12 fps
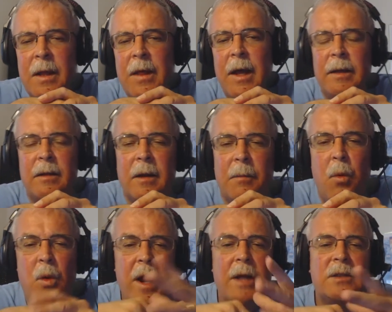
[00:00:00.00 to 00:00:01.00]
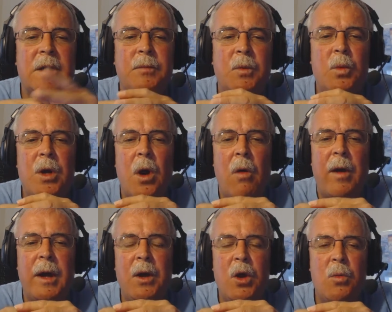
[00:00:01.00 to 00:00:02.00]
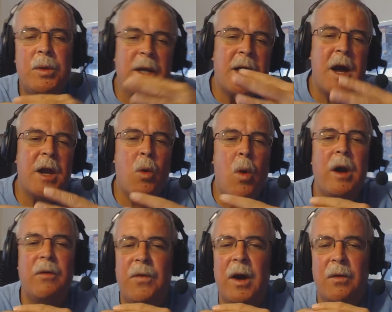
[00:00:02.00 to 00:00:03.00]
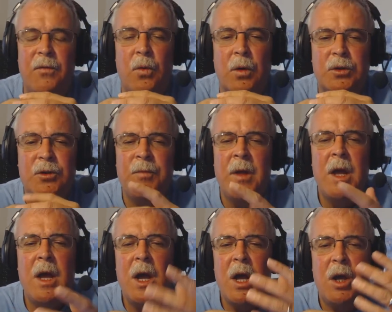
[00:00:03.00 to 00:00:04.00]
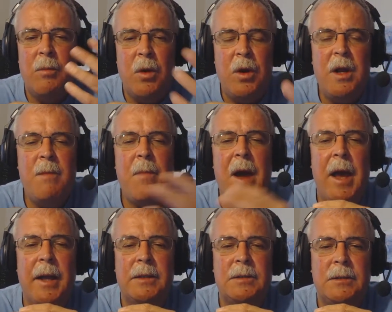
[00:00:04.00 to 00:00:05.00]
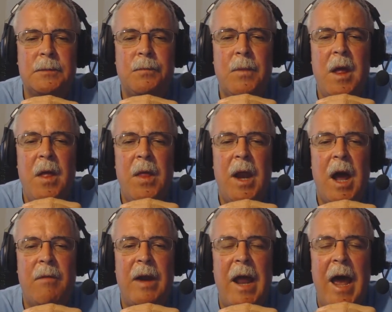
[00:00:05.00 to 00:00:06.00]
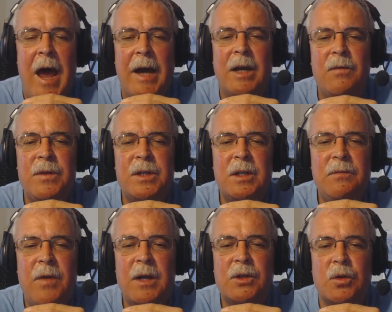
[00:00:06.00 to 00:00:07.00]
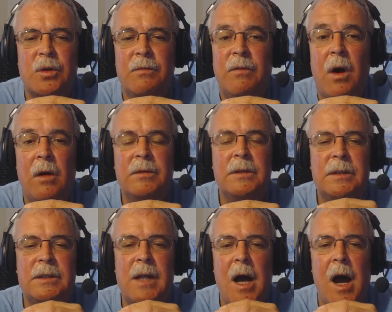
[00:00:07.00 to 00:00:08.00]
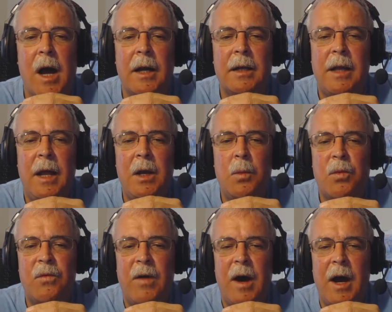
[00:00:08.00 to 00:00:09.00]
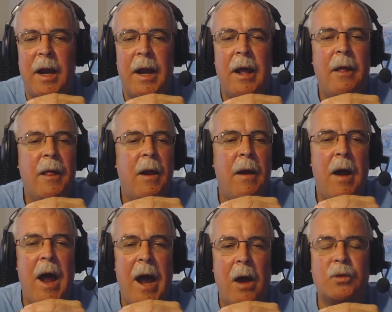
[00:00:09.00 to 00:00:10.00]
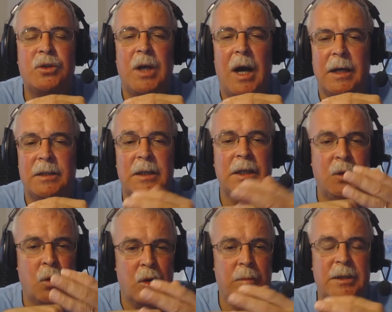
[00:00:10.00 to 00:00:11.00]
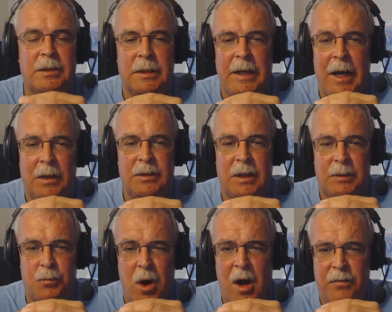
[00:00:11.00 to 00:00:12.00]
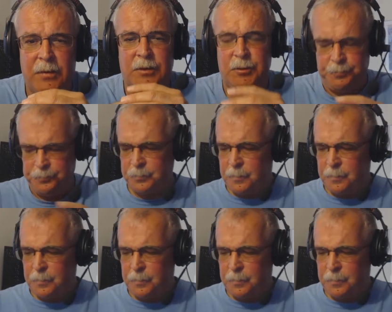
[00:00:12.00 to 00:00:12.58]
that pointed out something we already knew, but they kind of quantified it for us. Community banks that have an activist investor involved in the stock tend to provide enormously outsized profits.